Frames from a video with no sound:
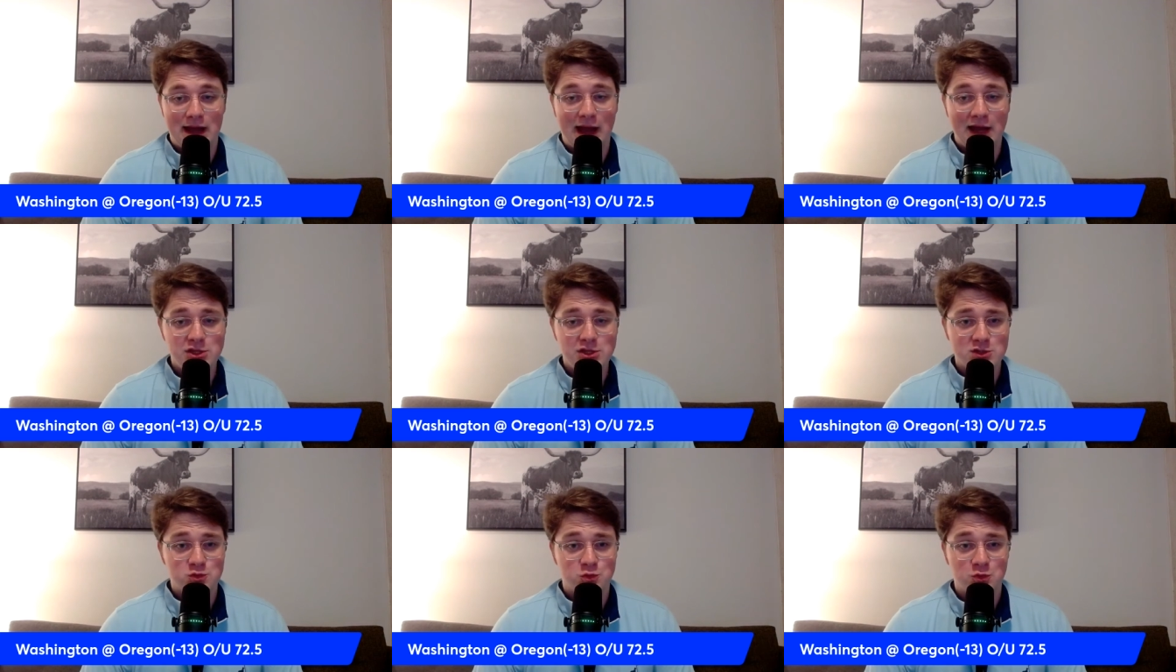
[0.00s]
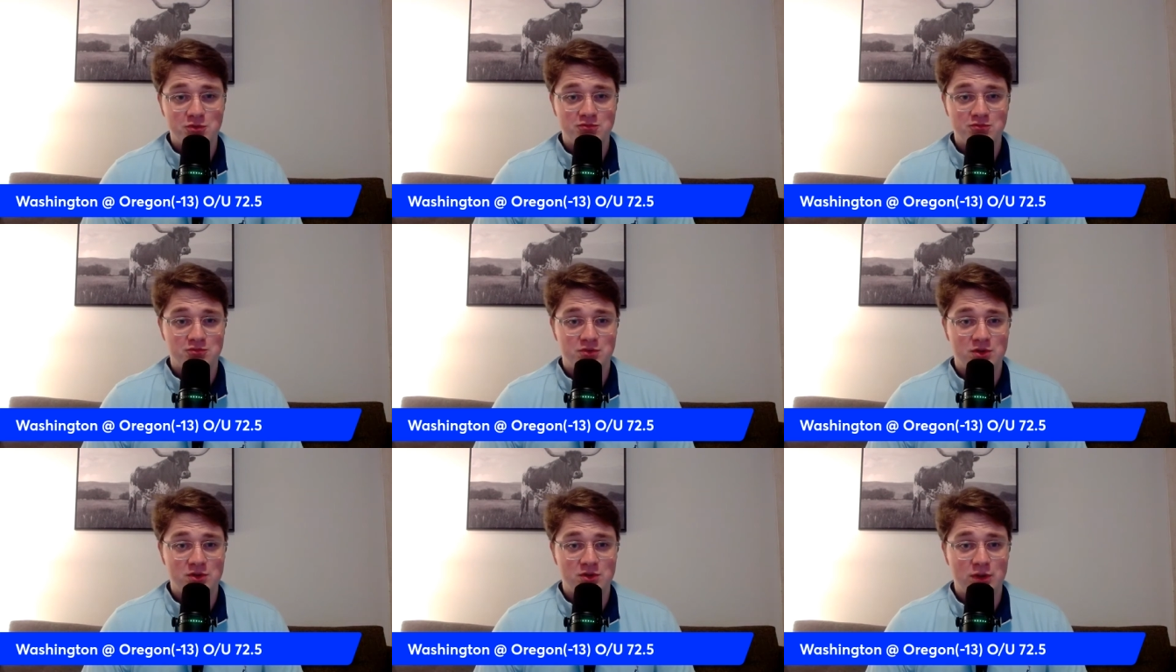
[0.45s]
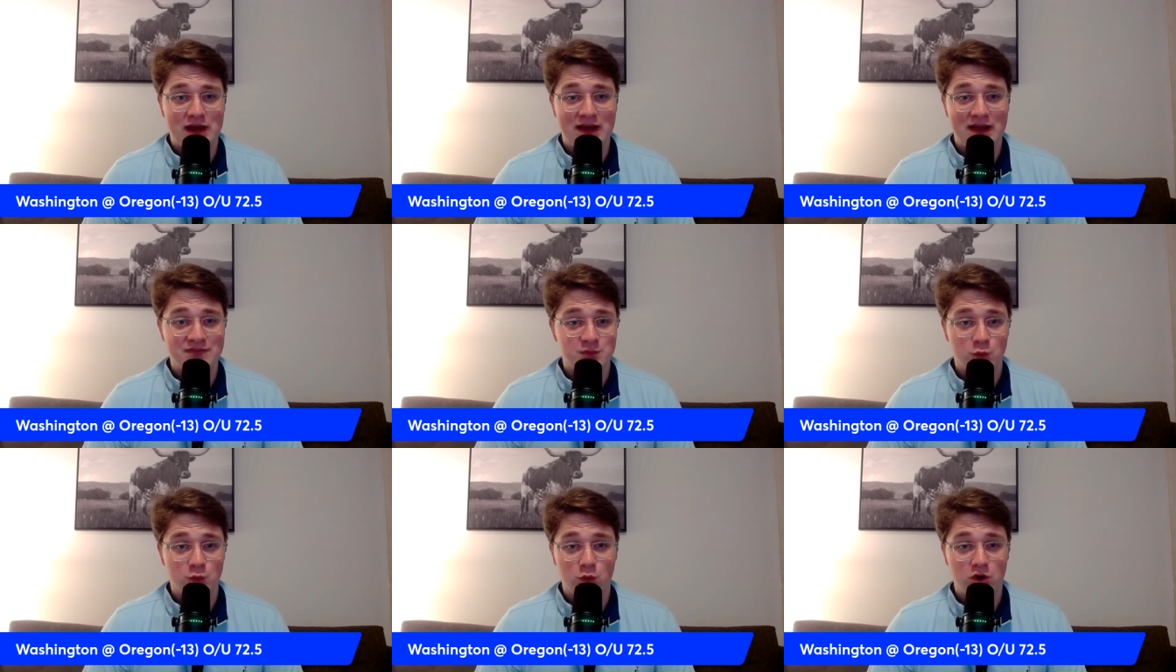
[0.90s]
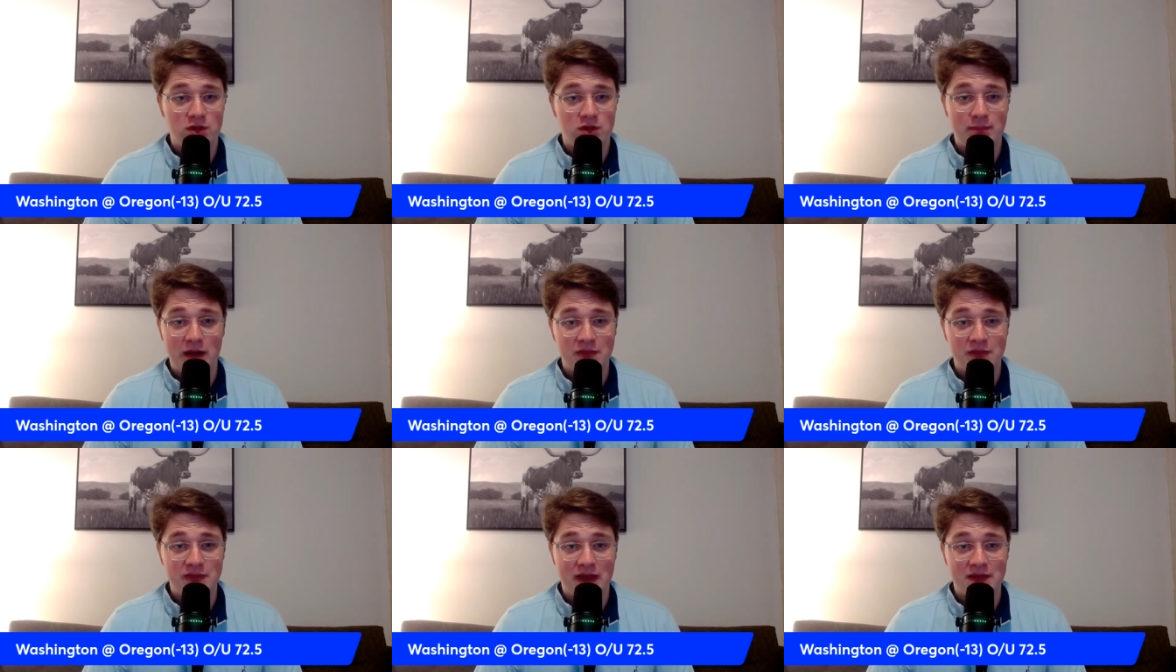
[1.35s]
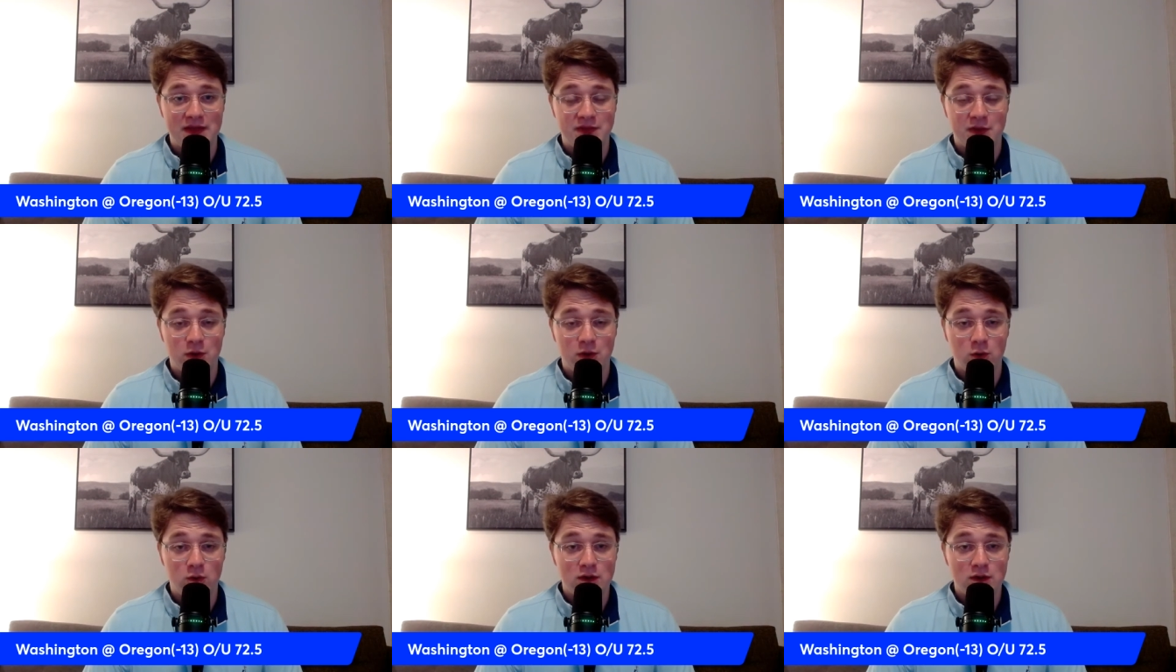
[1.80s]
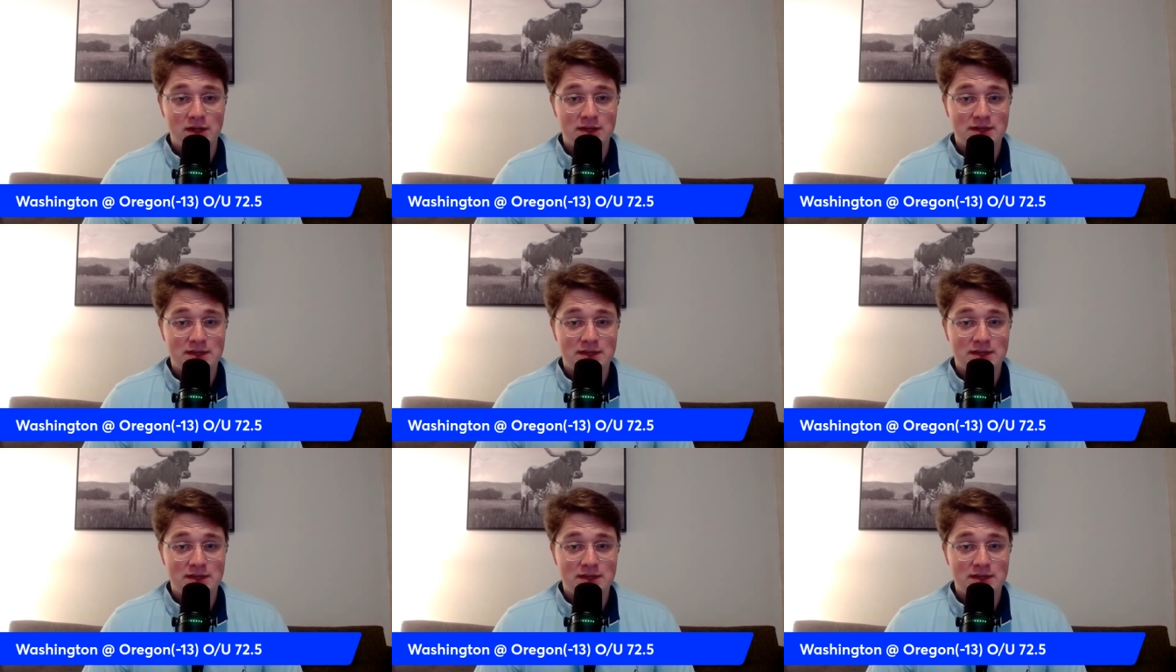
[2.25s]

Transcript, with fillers: I just wouldn't really want to have to worry about that, though.